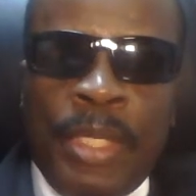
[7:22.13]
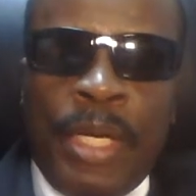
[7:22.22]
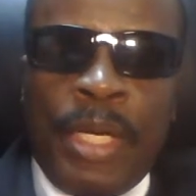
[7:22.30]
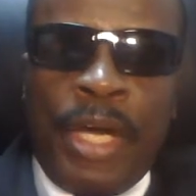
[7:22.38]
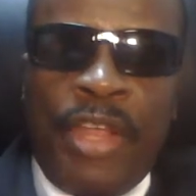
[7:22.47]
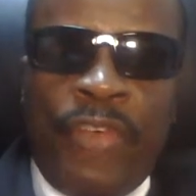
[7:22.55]

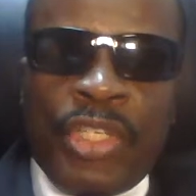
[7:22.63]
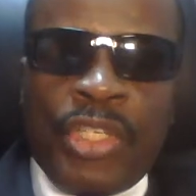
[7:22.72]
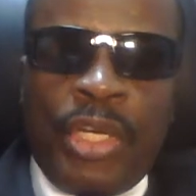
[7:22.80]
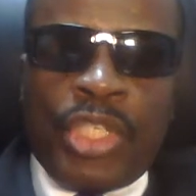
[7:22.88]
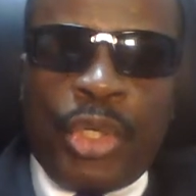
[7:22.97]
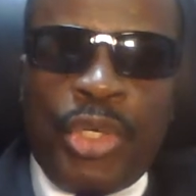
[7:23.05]
An
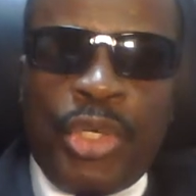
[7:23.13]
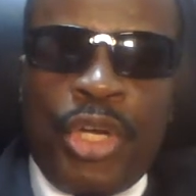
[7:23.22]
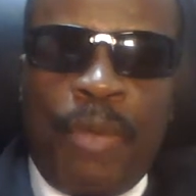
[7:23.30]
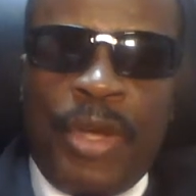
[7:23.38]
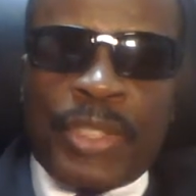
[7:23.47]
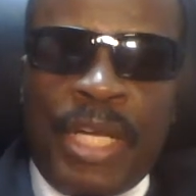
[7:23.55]
evangelist leader
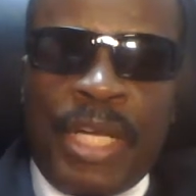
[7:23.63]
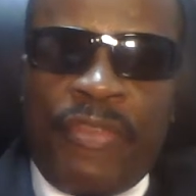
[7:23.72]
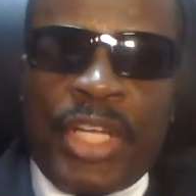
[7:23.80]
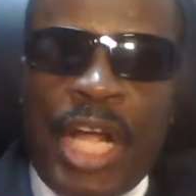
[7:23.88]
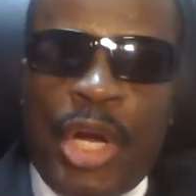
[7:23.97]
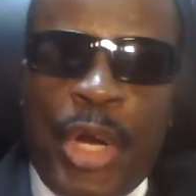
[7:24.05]
must have a
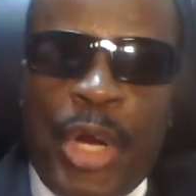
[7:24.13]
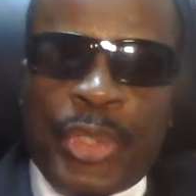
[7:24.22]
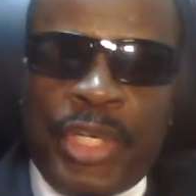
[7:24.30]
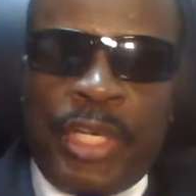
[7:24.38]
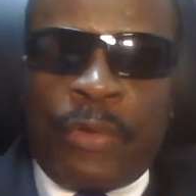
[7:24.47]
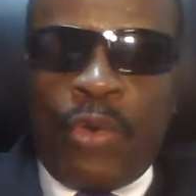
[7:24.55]
character
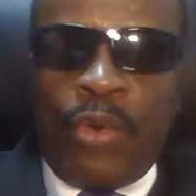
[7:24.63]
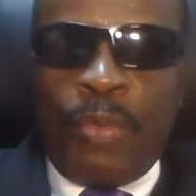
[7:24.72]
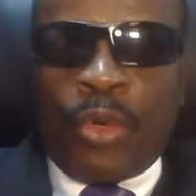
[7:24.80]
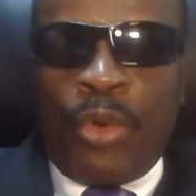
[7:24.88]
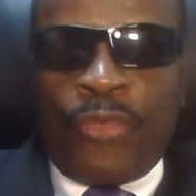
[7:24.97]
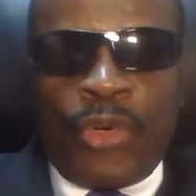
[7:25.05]
that could be
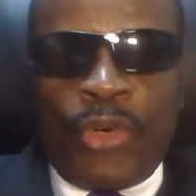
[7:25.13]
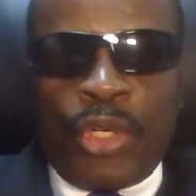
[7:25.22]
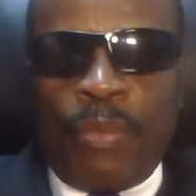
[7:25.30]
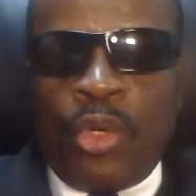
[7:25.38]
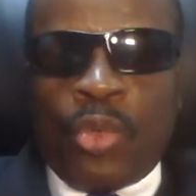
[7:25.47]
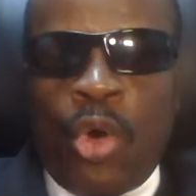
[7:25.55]

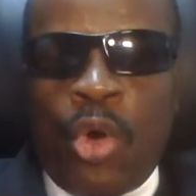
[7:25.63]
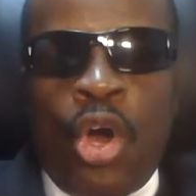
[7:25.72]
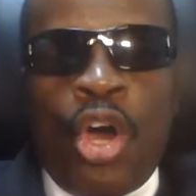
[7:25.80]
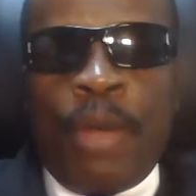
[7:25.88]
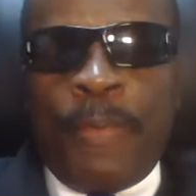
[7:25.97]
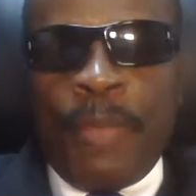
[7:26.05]
comfortable to
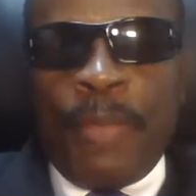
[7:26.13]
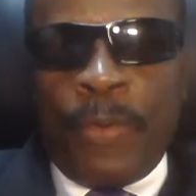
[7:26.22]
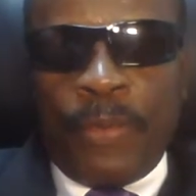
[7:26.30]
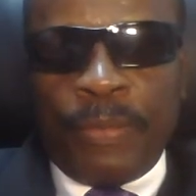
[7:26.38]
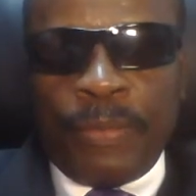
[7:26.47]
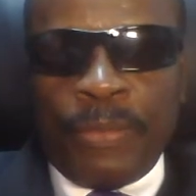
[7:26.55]
all
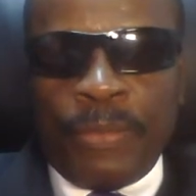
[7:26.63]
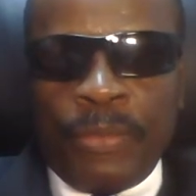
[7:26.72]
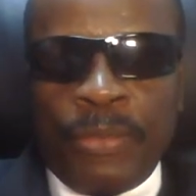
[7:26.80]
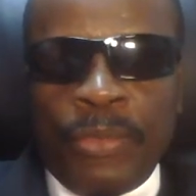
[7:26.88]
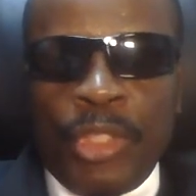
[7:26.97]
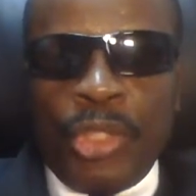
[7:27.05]
people.
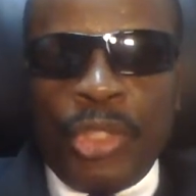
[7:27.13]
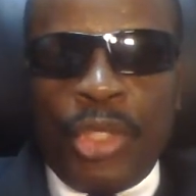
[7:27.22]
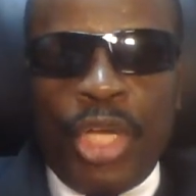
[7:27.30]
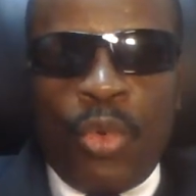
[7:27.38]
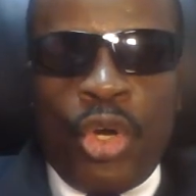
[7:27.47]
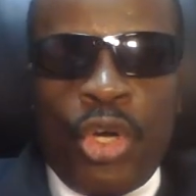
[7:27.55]
In
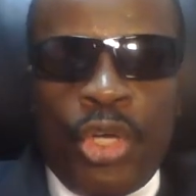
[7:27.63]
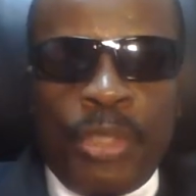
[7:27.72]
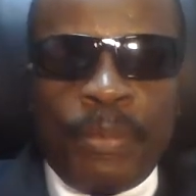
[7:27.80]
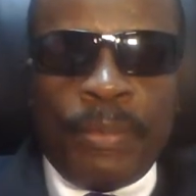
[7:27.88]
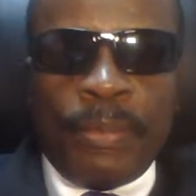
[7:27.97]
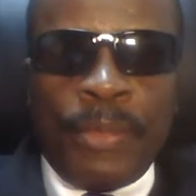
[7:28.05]
other words,
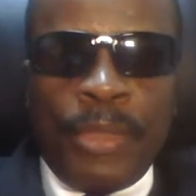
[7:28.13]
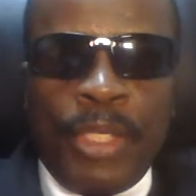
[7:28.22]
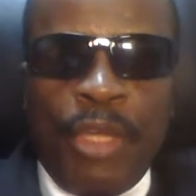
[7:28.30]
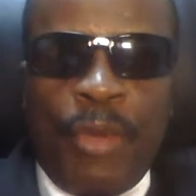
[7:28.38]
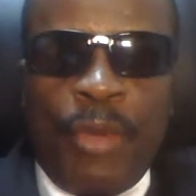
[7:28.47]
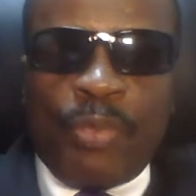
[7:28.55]

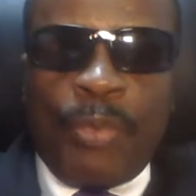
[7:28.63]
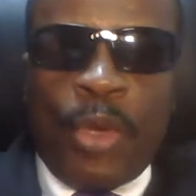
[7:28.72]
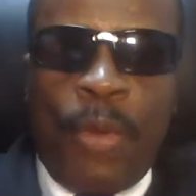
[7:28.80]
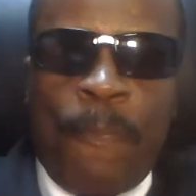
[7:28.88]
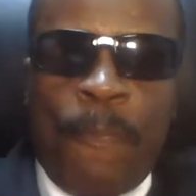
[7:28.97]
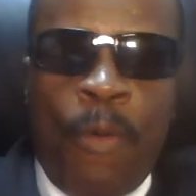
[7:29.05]
you must be
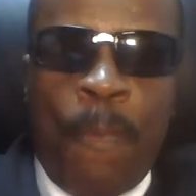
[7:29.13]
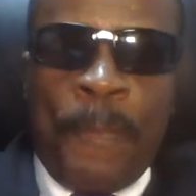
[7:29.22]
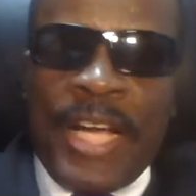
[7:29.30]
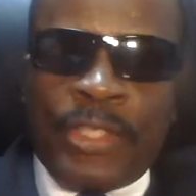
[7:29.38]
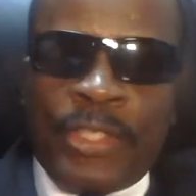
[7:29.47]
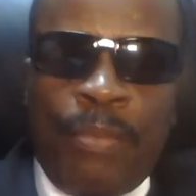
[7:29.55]

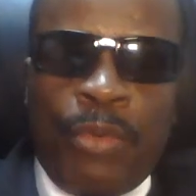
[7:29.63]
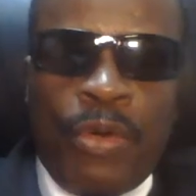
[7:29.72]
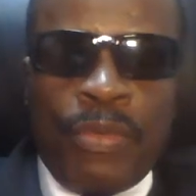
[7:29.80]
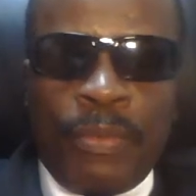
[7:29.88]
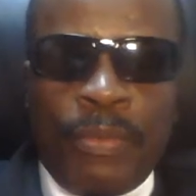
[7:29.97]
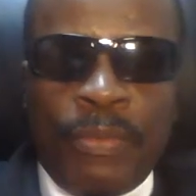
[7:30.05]
compatible.